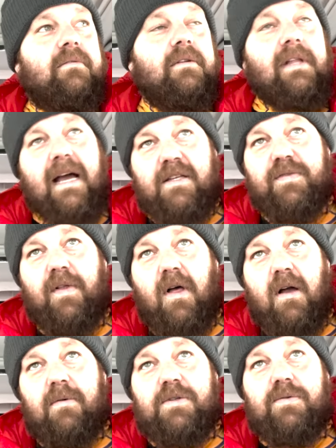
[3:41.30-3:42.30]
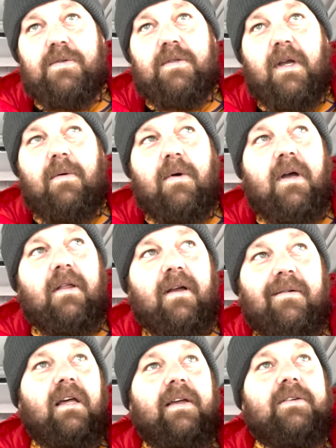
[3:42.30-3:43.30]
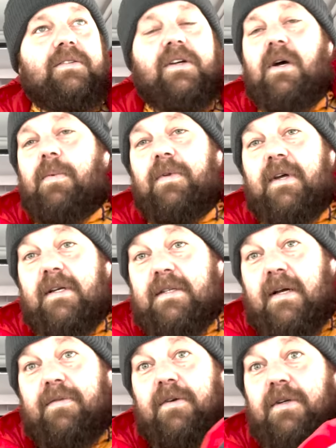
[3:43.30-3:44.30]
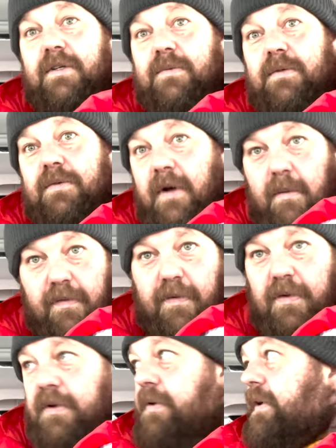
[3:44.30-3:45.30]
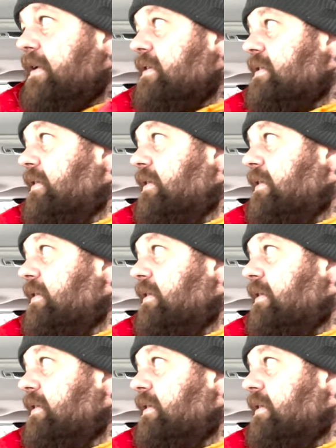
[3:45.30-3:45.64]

the last vlog, which was like what, like I think it was a couple days after Christmas, right before the New Year's.